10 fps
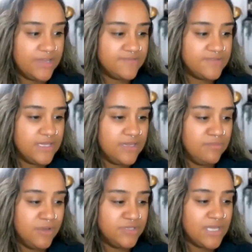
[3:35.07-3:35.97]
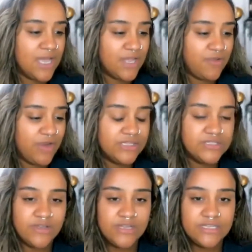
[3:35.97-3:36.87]
gives the most accurate
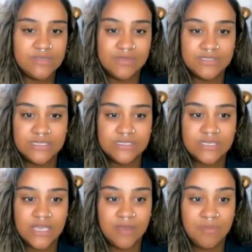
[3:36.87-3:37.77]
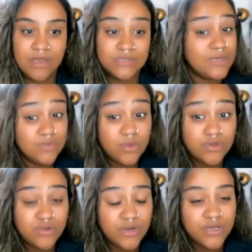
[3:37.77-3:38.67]
insight into the business, as well as what
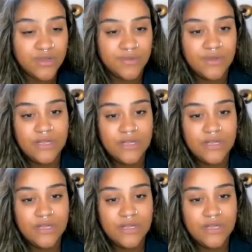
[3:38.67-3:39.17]
you're trying to do.